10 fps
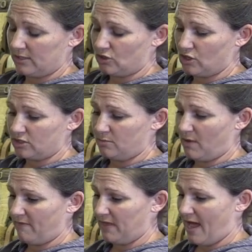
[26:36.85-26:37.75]
it's just
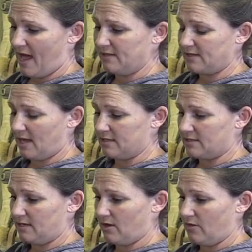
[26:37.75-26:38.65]
above the eyes, kind of
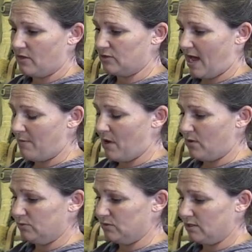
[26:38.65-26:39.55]
sitting on those eye
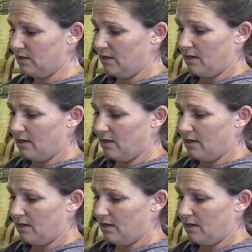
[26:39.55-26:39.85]
bones.